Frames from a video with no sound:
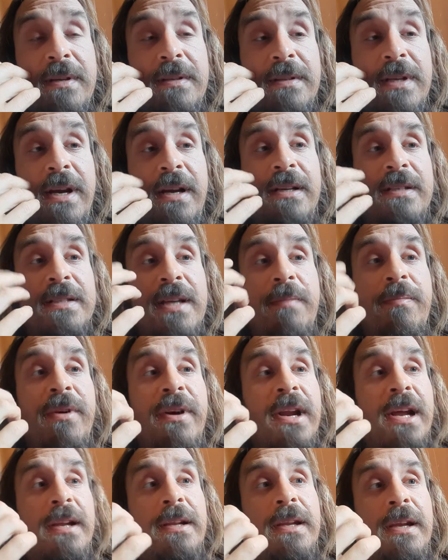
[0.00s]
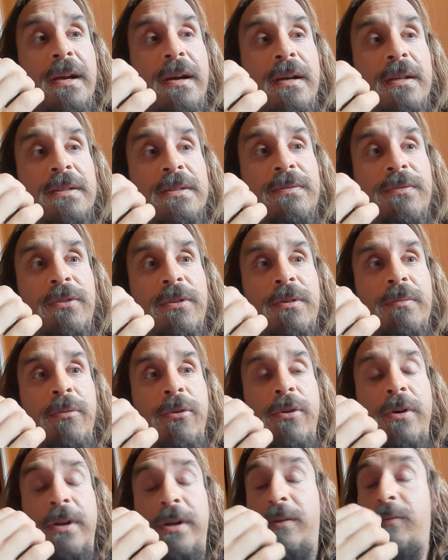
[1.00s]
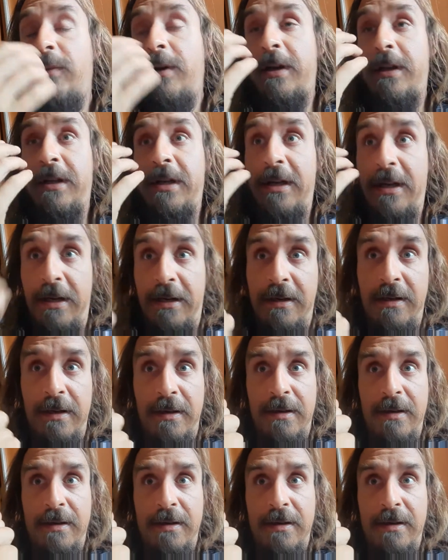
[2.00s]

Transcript: They are separating us for more than one year.